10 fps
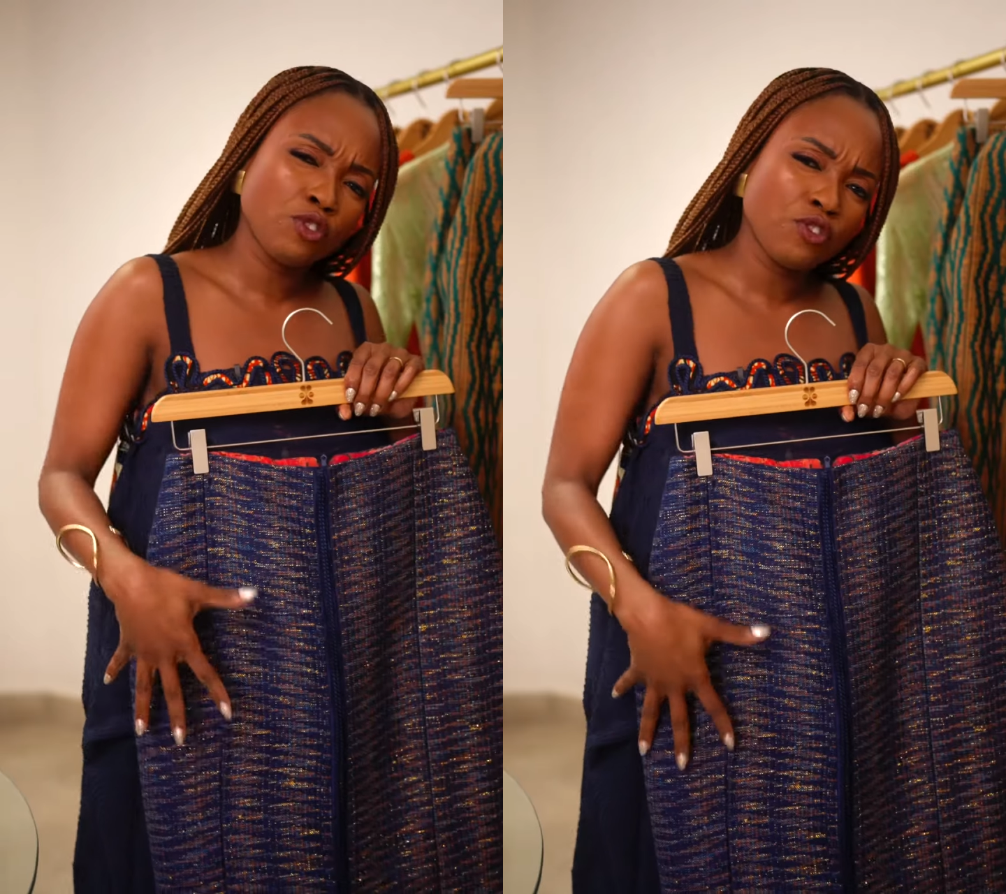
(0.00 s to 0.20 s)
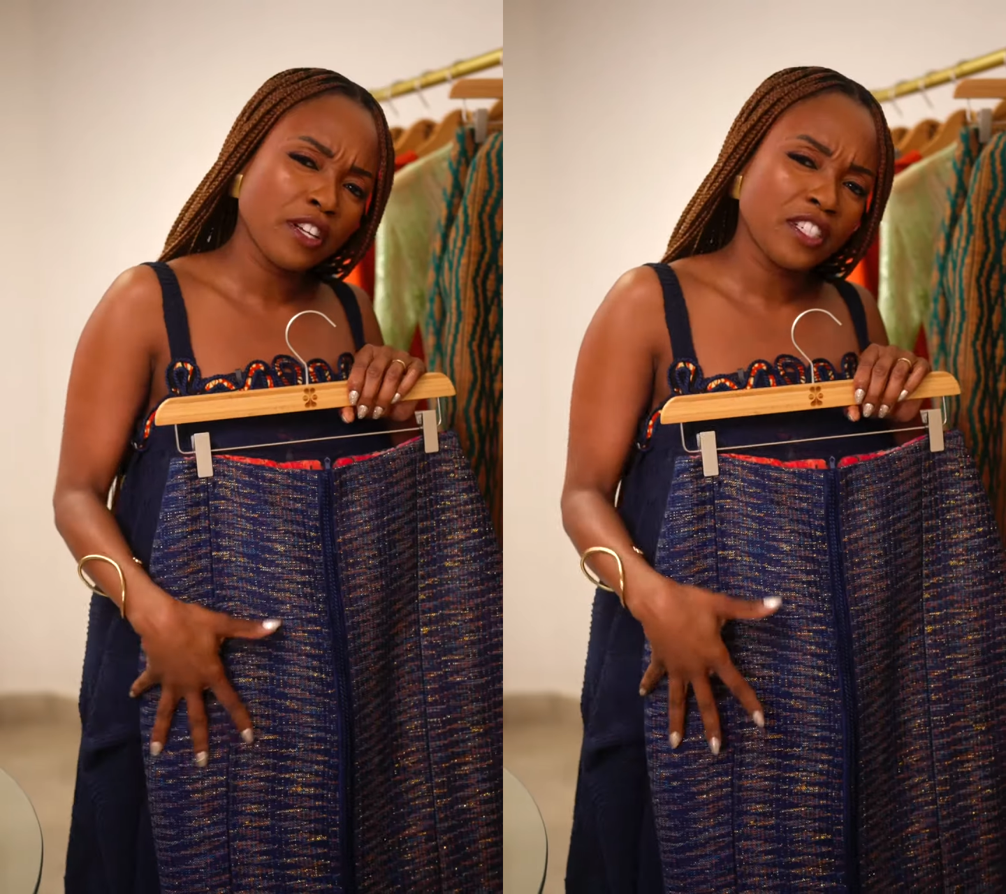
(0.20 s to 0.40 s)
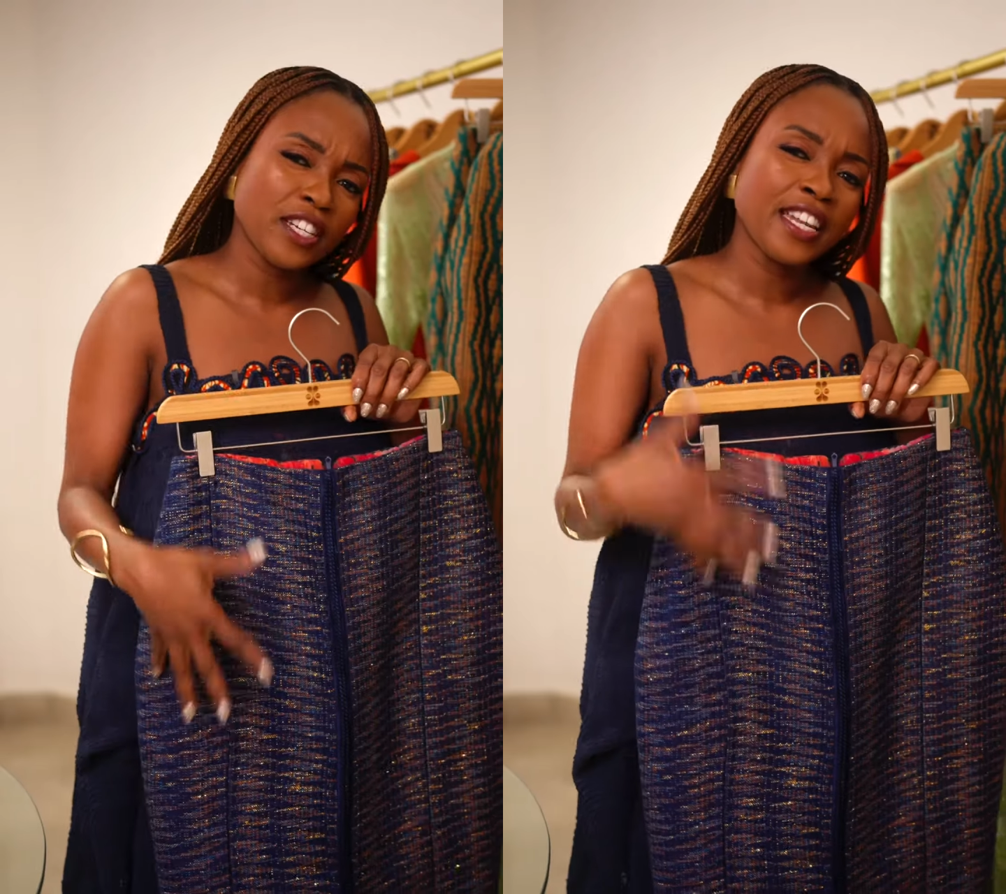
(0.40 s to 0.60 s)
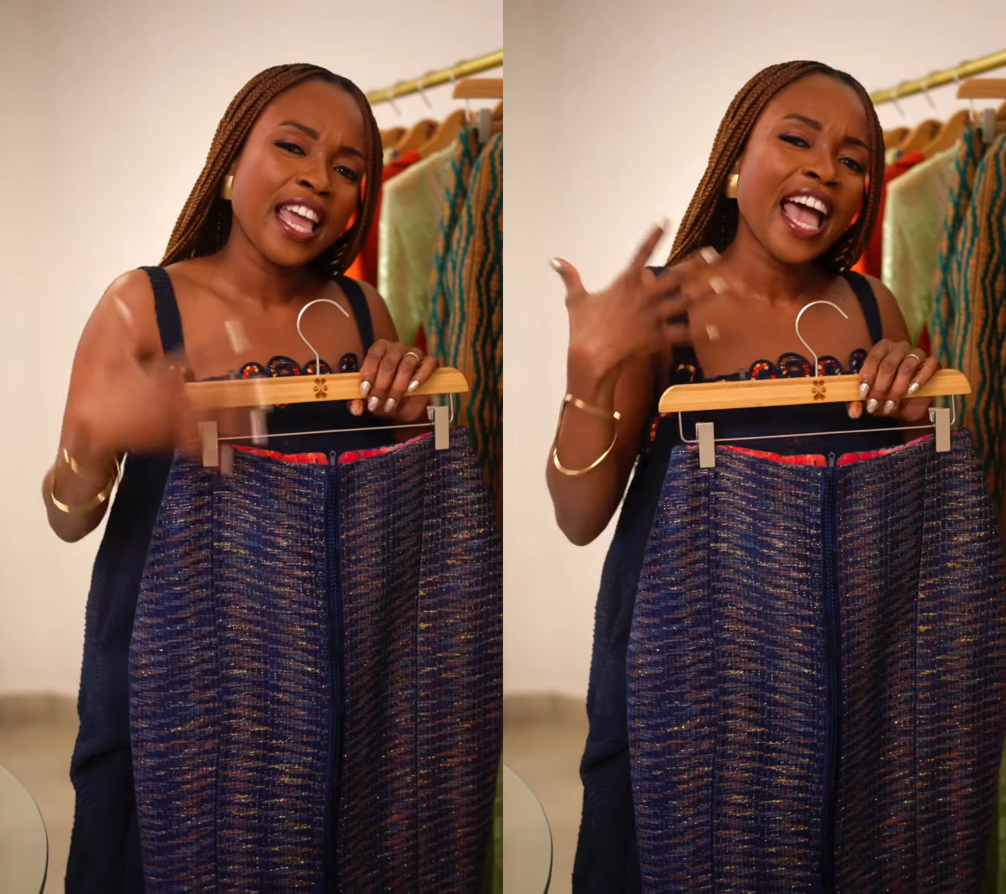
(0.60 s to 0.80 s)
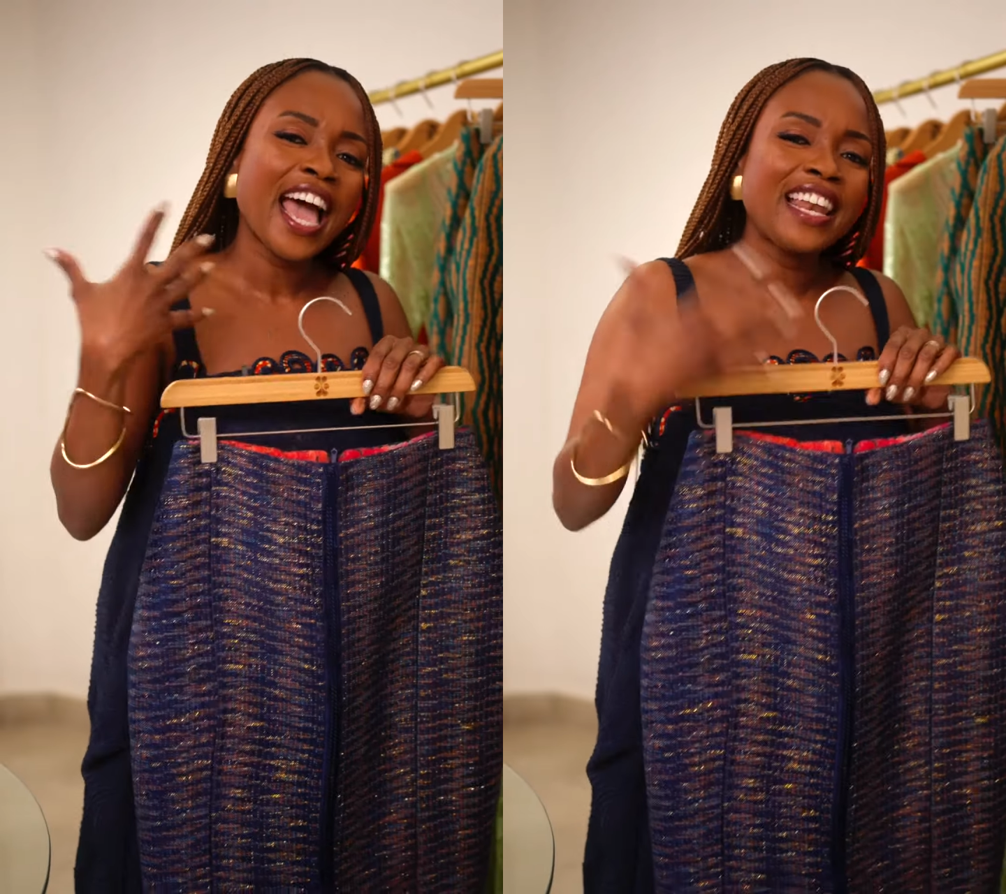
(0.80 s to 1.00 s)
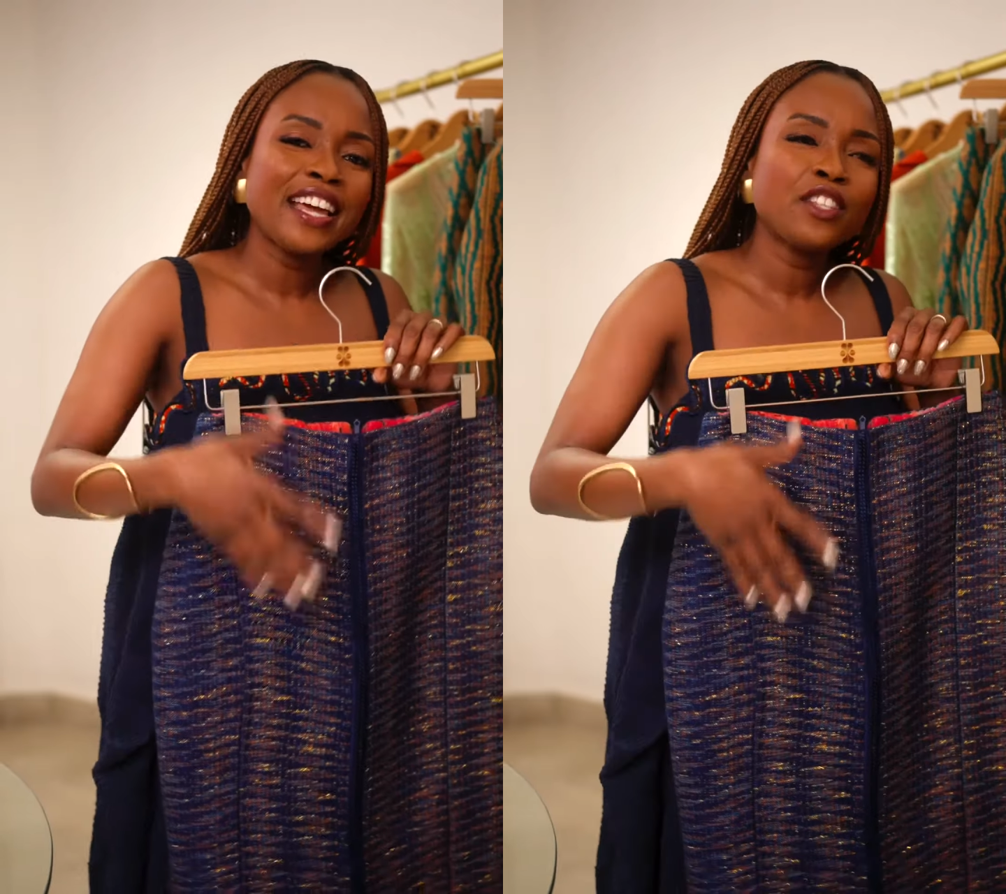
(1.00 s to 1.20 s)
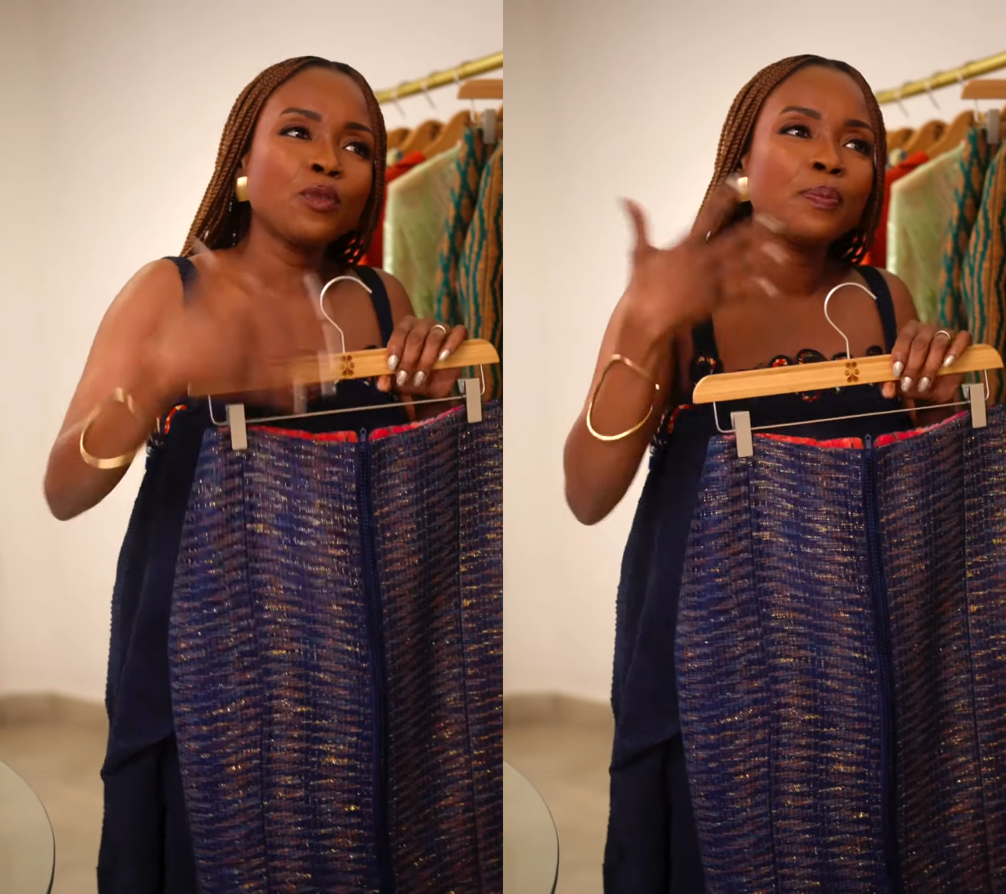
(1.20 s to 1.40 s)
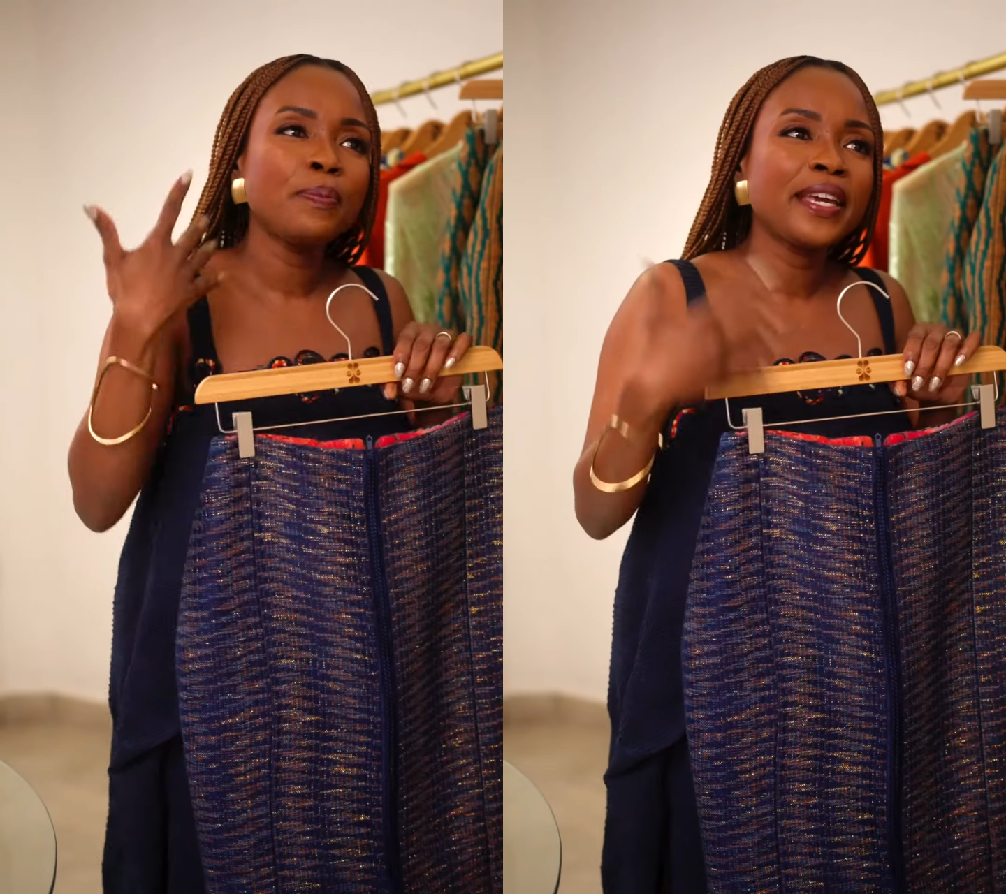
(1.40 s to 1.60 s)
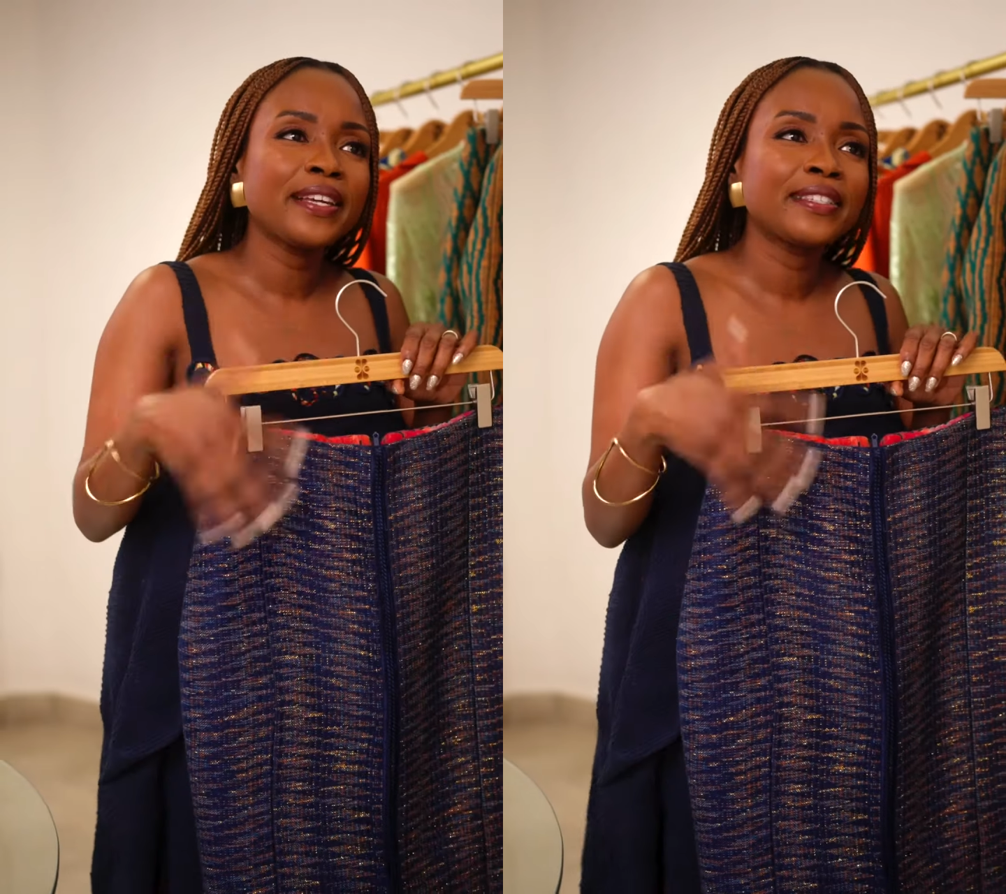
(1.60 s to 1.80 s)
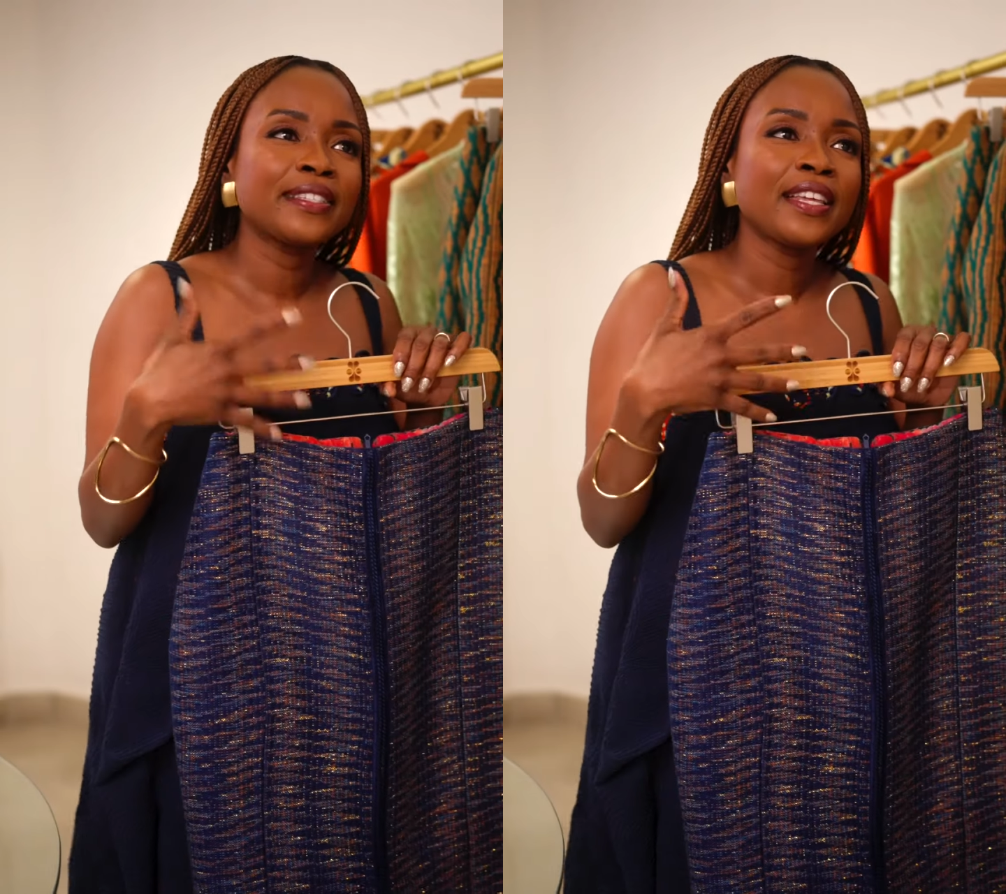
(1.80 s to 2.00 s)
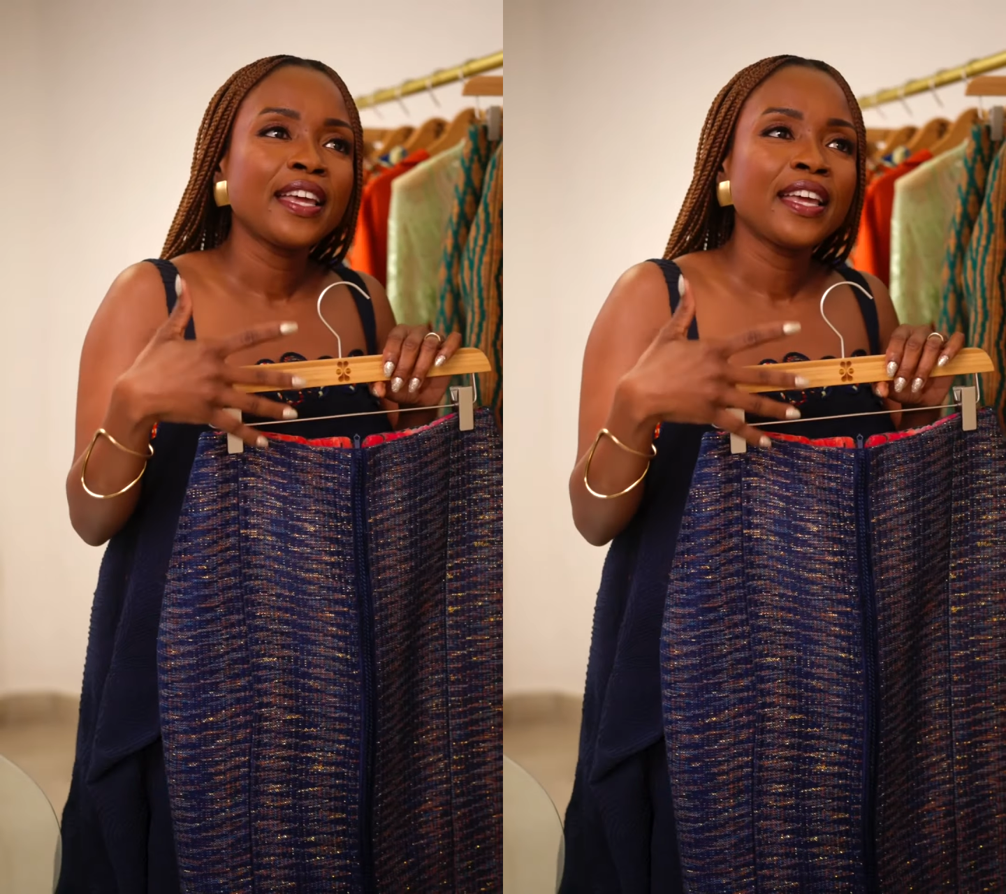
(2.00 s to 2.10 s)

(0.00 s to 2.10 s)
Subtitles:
structured, I like to mix